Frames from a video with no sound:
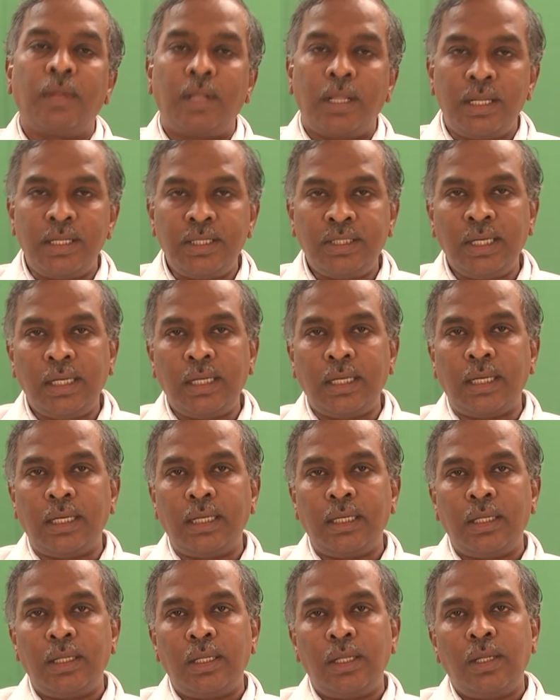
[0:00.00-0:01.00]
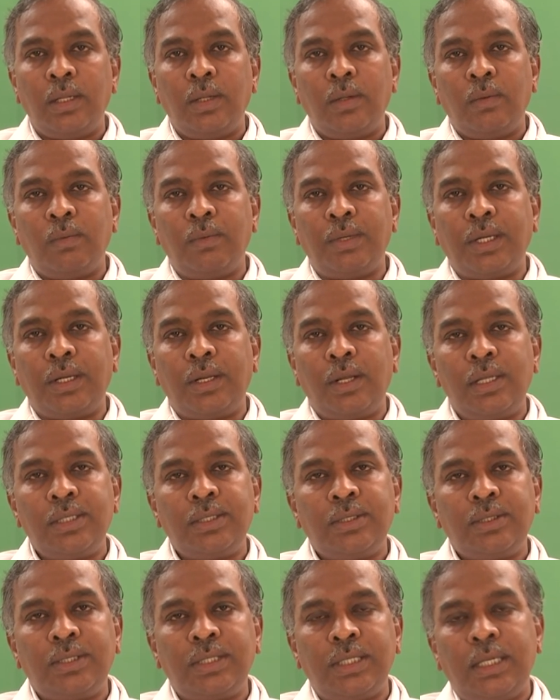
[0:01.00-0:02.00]
In children, we can
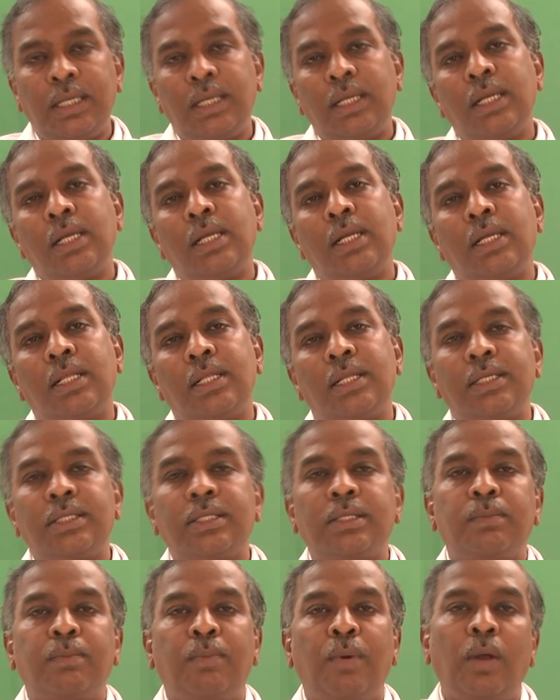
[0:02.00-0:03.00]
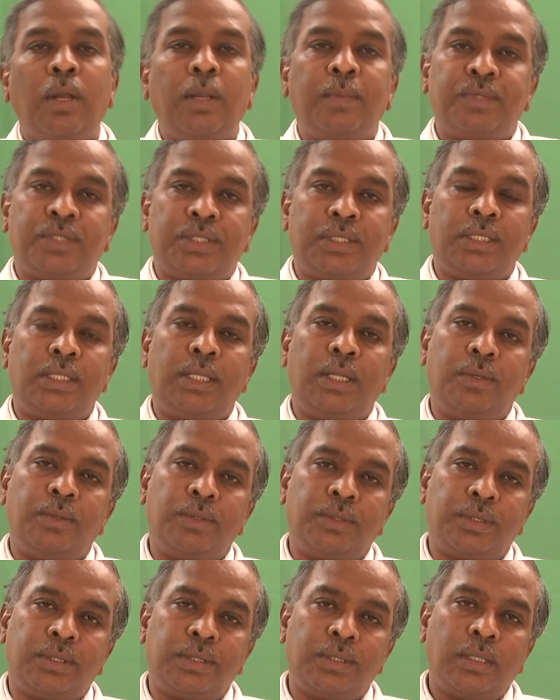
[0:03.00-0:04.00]
also see these polyps in the
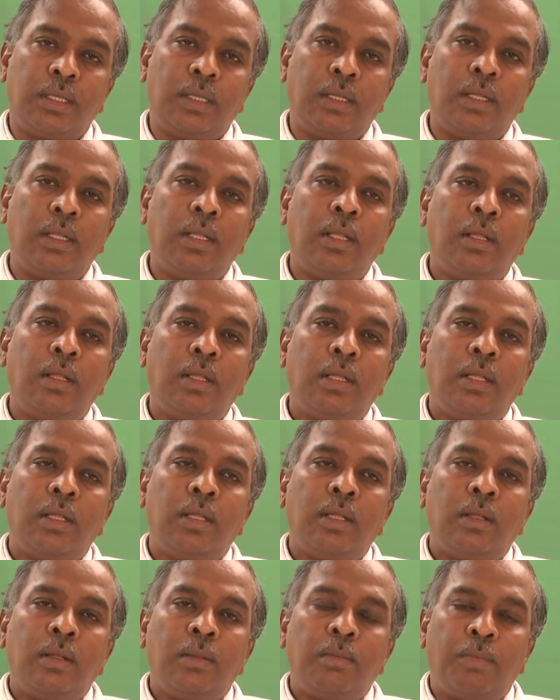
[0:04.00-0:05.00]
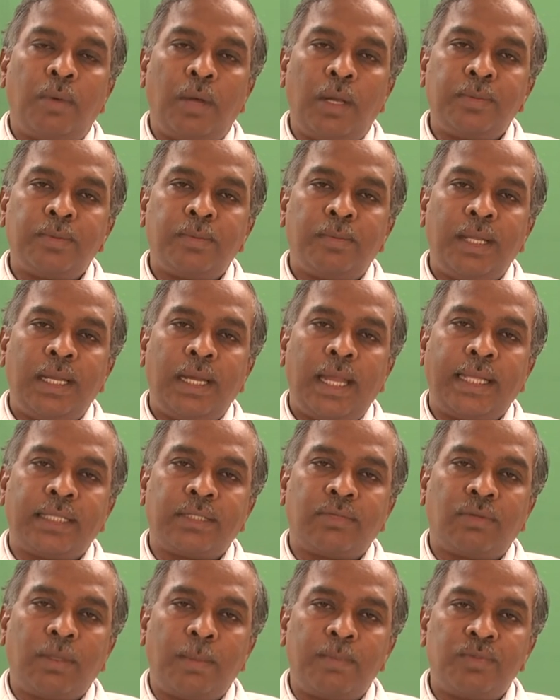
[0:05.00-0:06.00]
nose. Polyps may like
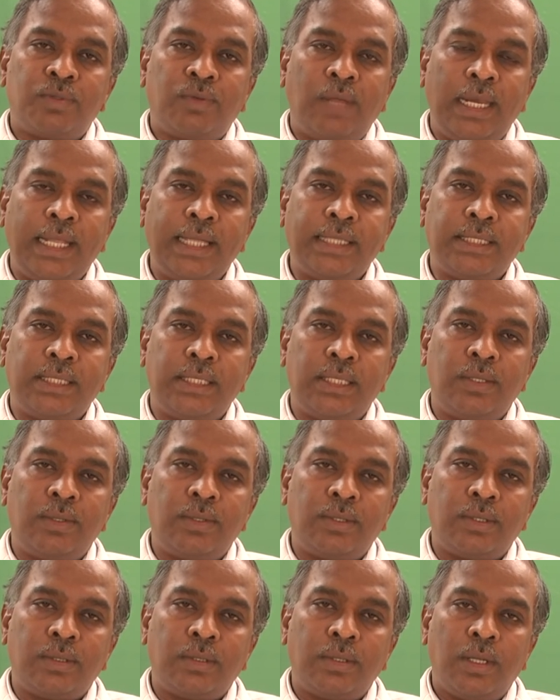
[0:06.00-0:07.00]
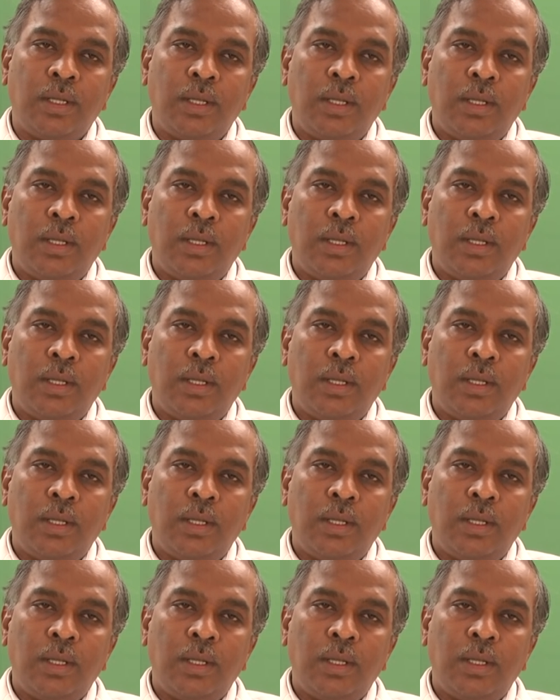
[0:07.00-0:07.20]
some swellings in the nose.